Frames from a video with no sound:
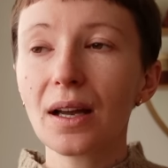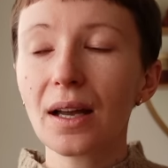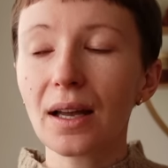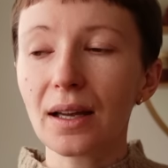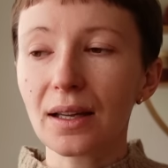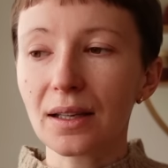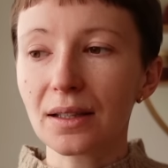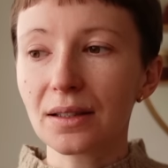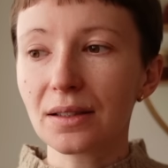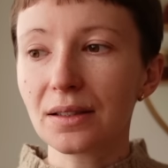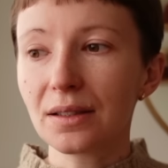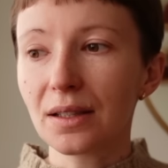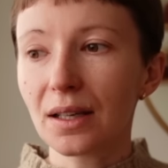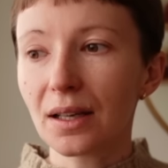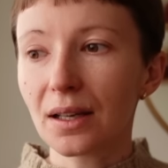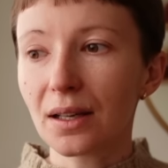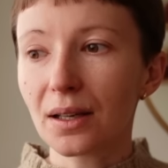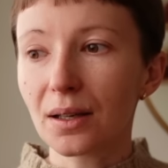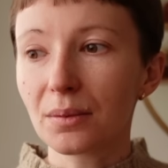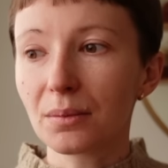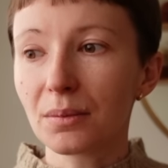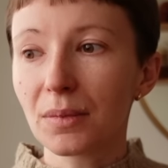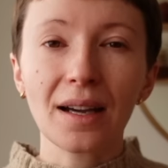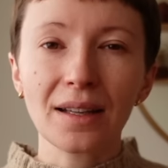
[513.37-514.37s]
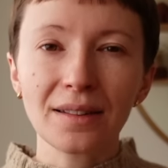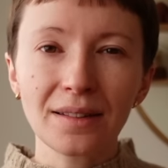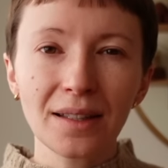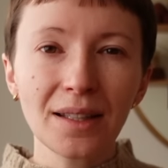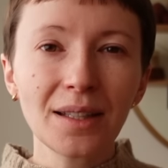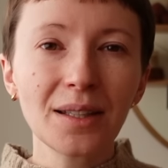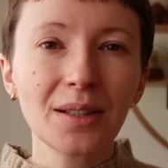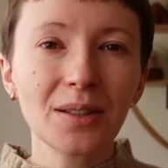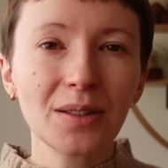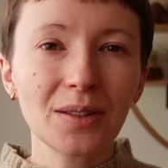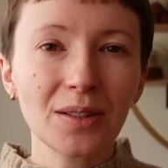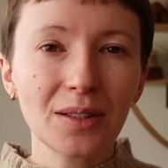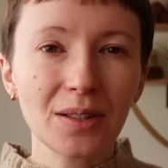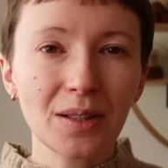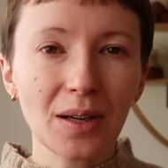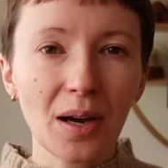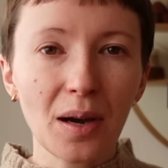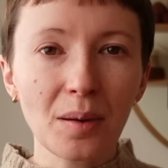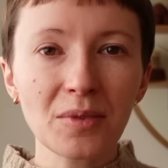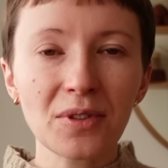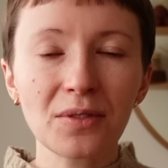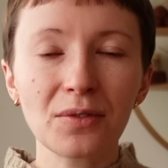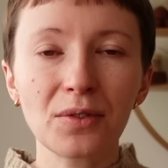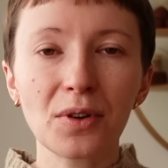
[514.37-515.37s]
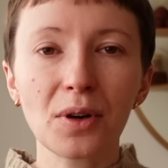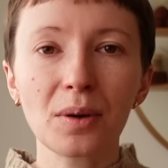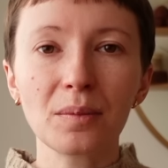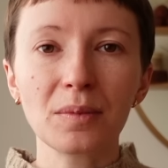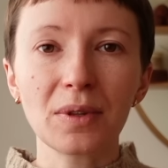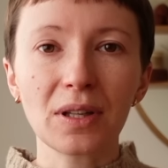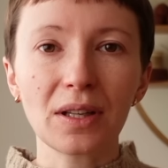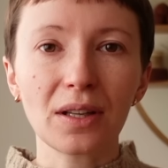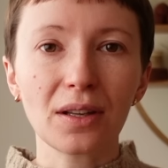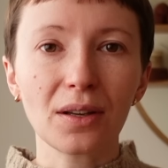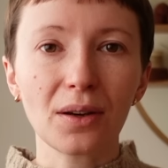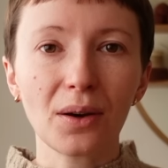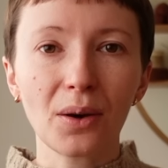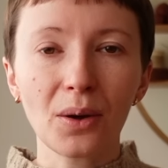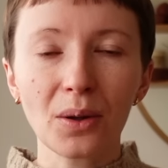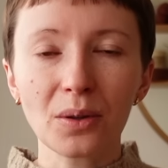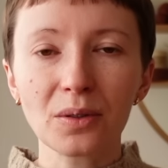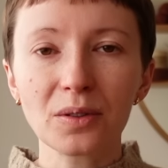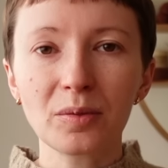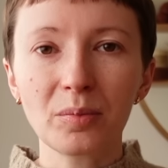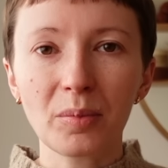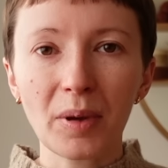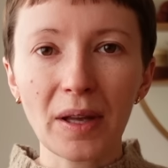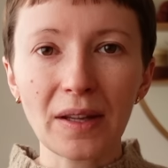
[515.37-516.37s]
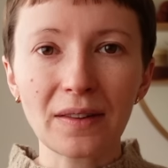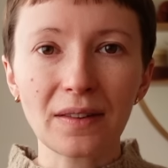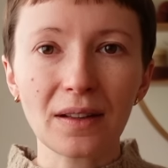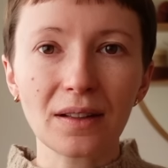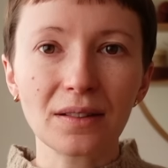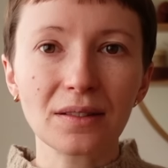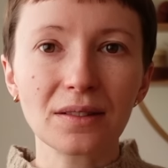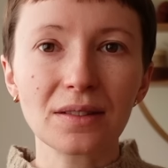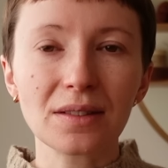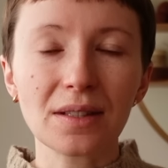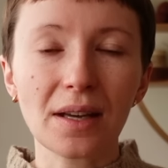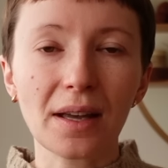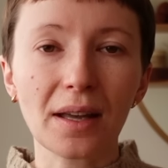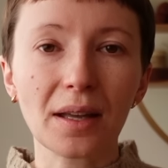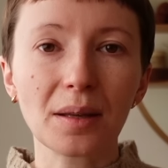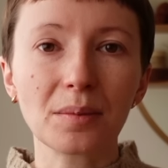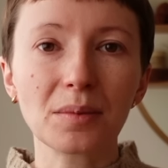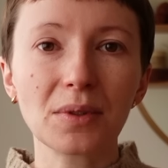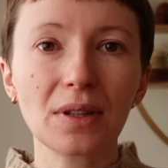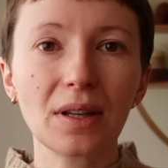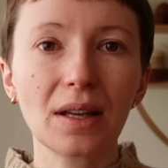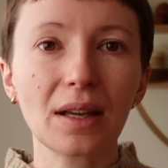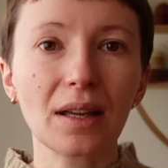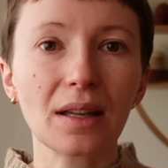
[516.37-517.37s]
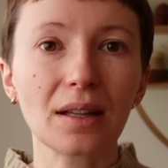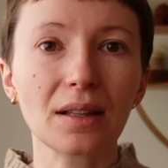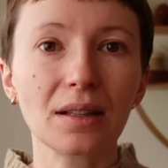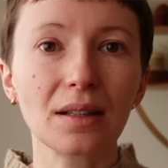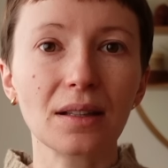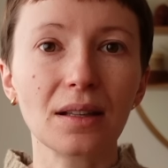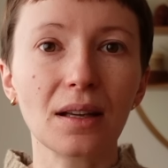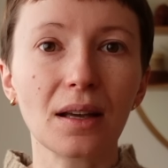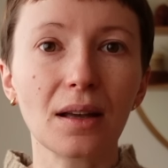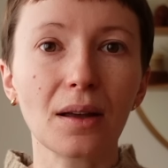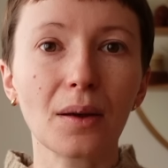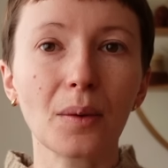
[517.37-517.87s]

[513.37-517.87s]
And I think it comes from the old peasant times, and